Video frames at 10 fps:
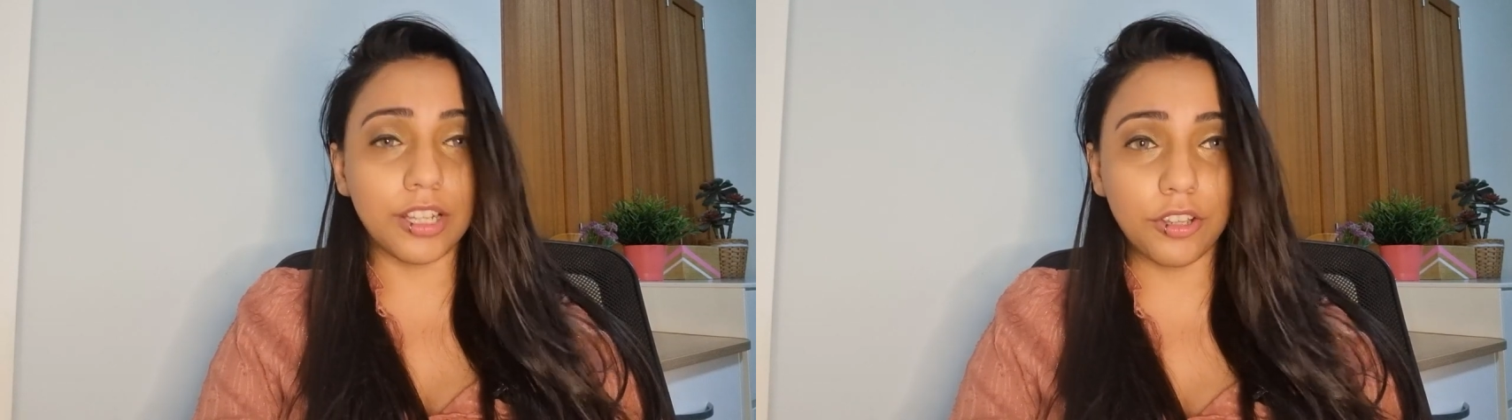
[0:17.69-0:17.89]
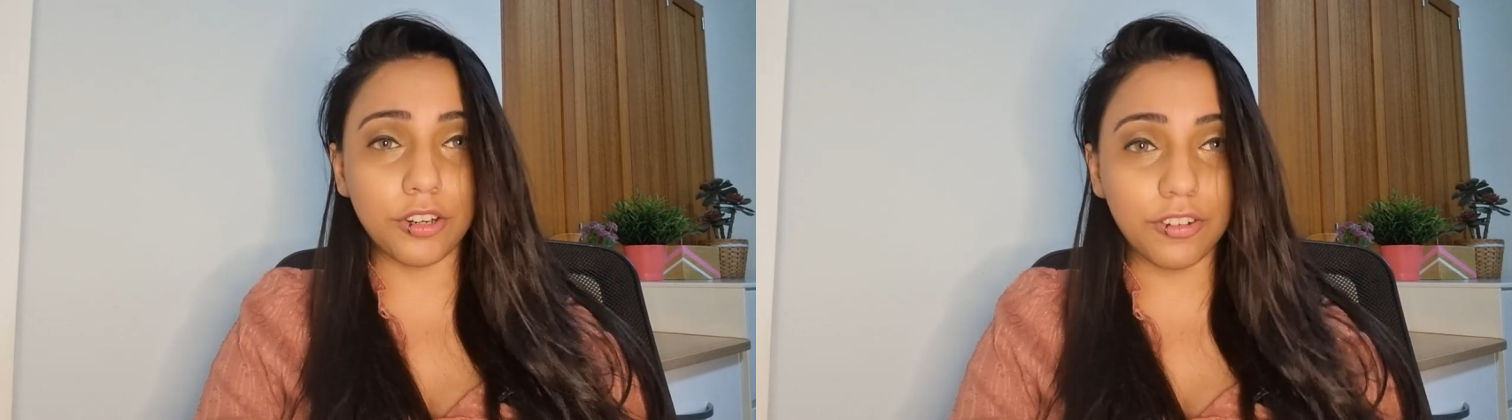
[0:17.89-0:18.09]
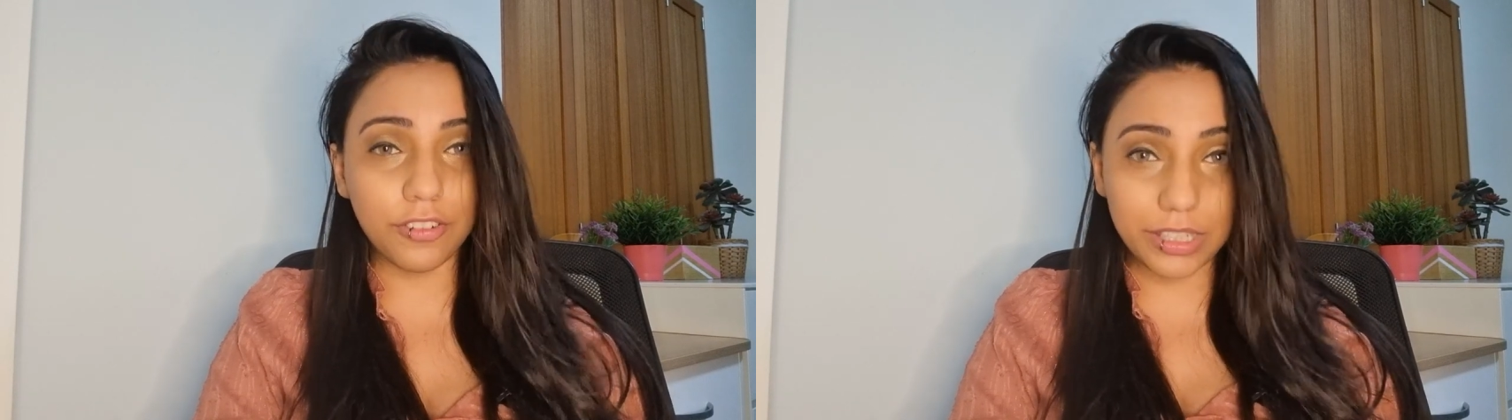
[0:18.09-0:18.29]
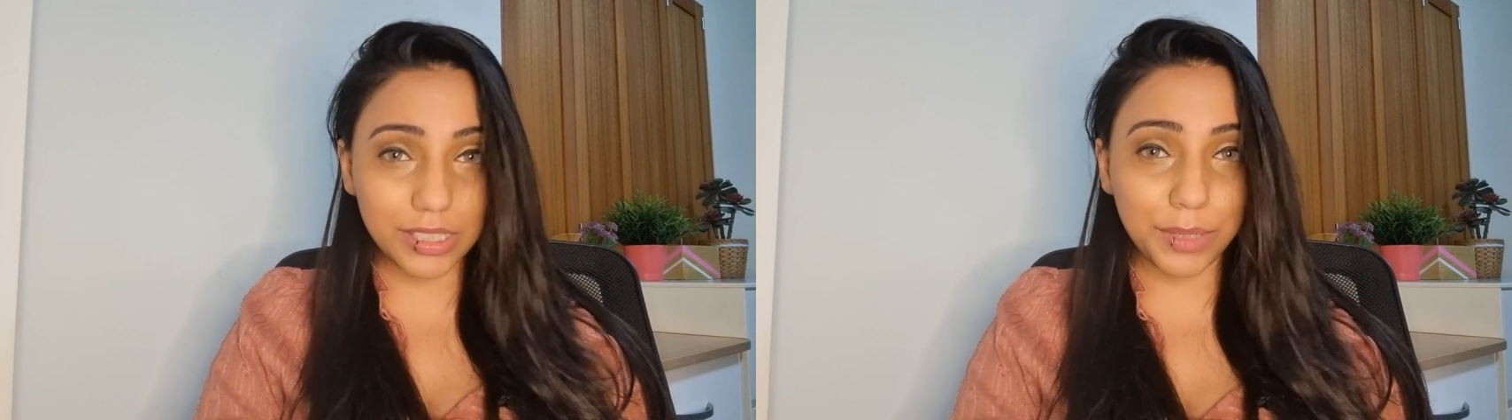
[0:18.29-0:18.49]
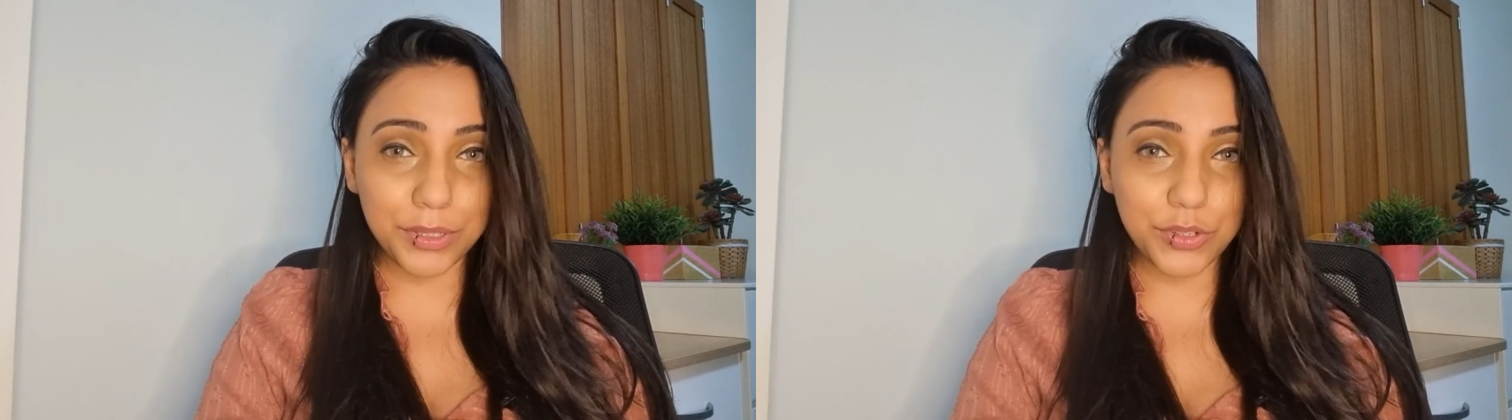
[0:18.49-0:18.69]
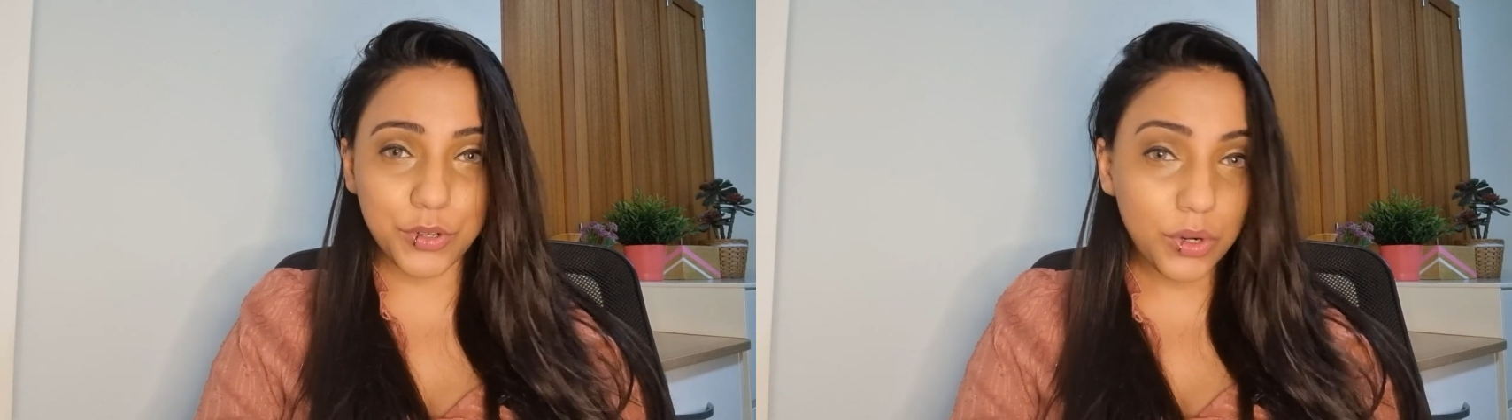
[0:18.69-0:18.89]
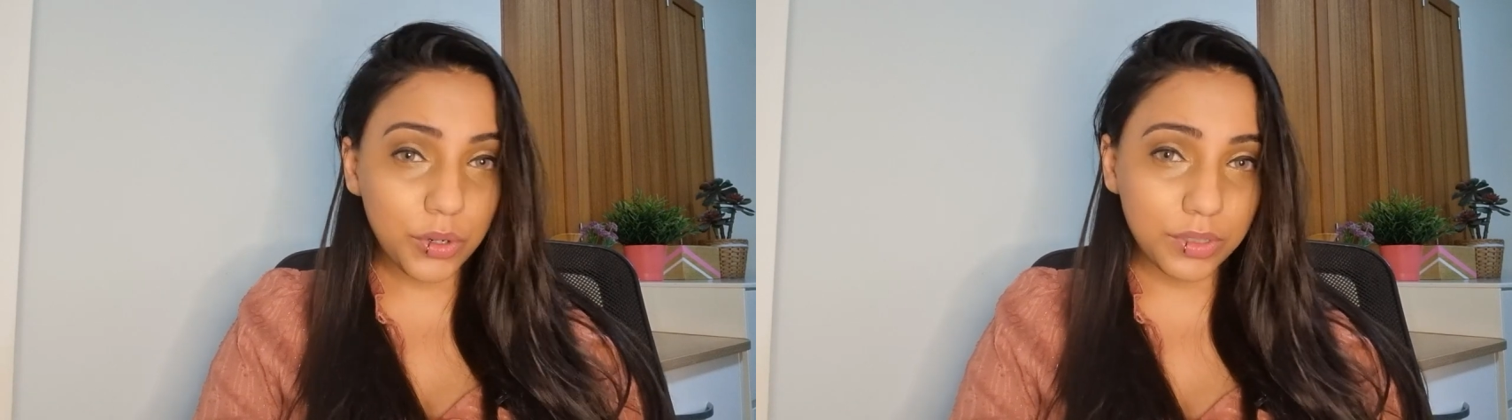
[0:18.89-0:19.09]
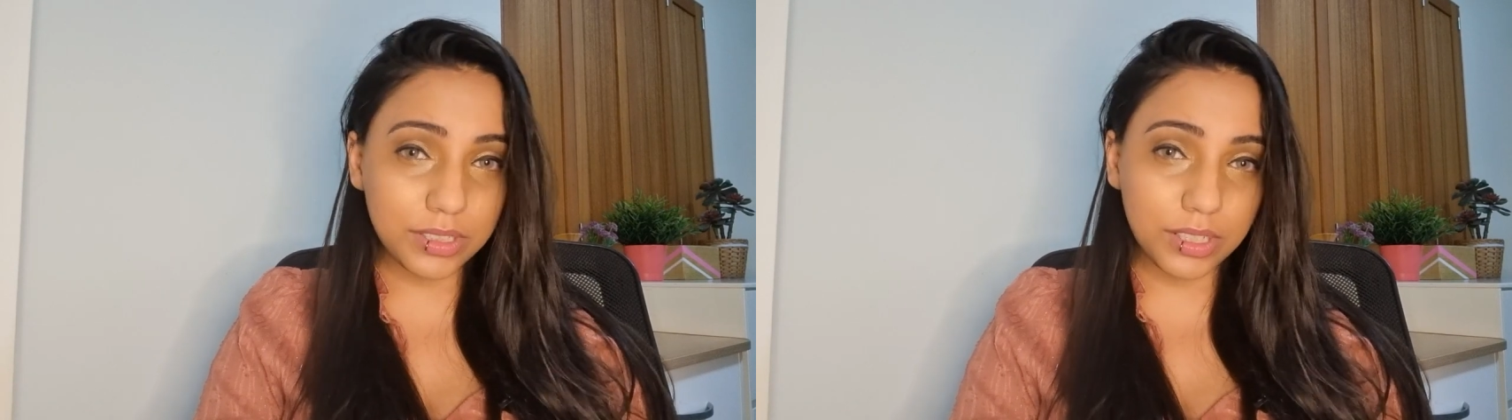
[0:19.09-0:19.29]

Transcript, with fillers: a lot of Islamist trolls,